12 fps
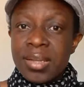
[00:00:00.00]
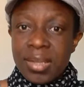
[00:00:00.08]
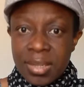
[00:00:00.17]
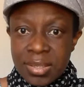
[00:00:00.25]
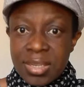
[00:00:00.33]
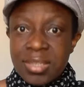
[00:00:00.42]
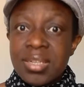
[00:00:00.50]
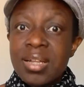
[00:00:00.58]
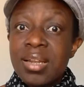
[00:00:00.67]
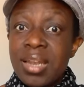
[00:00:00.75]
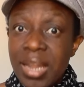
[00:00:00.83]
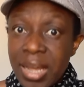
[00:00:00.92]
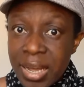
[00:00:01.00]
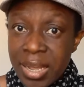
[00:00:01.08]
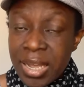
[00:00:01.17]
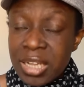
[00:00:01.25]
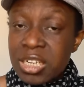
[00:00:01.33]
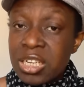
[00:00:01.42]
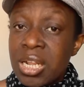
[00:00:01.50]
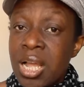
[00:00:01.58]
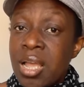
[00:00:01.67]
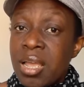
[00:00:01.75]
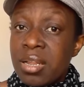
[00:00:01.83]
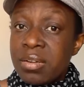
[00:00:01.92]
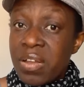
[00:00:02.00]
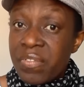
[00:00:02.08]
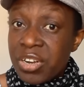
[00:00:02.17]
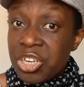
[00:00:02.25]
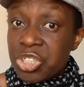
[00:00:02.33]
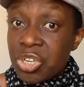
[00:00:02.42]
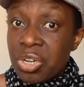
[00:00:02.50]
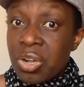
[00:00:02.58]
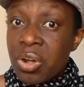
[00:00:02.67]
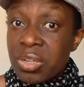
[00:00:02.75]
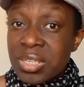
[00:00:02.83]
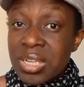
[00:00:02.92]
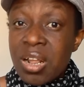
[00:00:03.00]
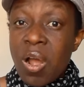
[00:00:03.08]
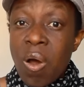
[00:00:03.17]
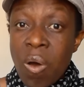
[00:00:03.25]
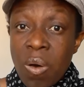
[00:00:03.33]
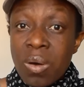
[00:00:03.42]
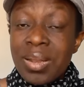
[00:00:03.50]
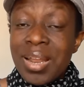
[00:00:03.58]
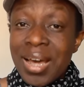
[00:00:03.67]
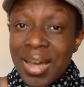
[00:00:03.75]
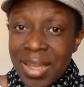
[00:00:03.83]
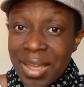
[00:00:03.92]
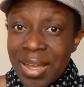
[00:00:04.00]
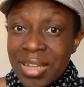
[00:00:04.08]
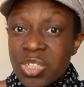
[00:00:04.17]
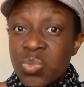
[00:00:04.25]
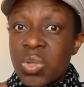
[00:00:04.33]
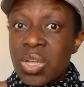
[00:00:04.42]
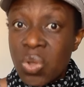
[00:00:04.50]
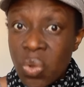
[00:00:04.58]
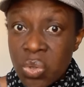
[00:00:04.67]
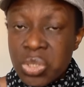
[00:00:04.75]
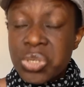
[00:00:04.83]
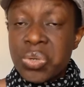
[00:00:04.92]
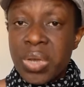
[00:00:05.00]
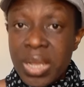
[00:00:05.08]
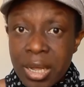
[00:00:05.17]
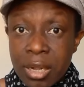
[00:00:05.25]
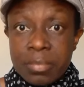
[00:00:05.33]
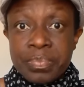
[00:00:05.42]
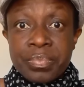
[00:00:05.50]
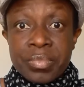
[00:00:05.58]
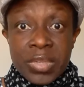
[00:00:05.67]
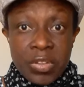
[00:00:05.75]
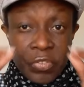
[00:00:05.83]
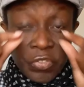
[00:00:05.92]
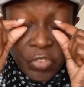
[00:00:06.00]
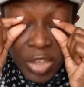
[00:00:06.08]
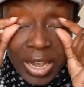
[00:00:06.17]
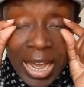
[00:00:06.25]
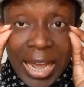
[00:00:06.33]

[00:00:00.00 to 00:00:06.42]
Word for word: it is a lie. And in Revelation, God said, all liars will go to hell. Fake